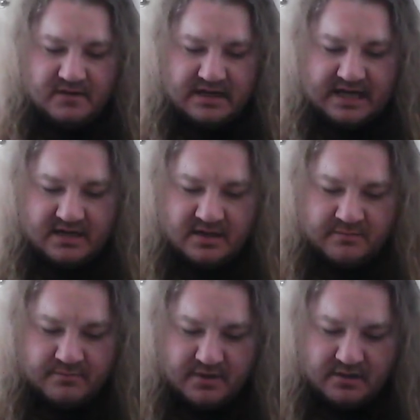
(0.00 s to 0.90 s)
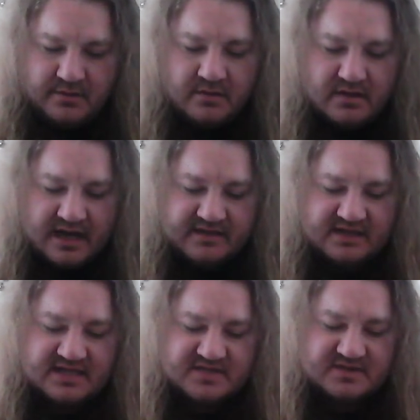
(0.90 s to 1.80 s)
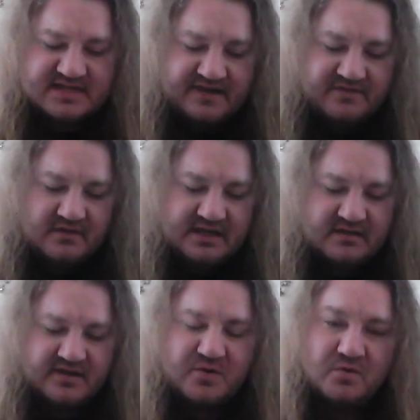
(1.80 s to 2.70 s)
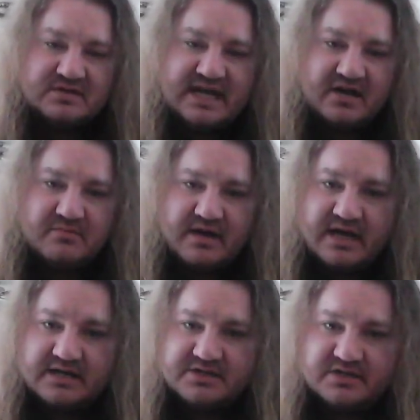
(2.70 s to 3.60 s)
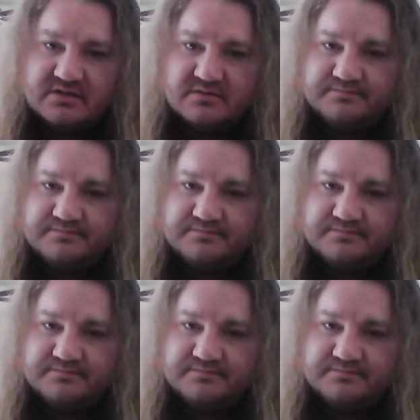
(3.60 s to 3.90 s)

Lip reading: and I think this was definitely the cool down match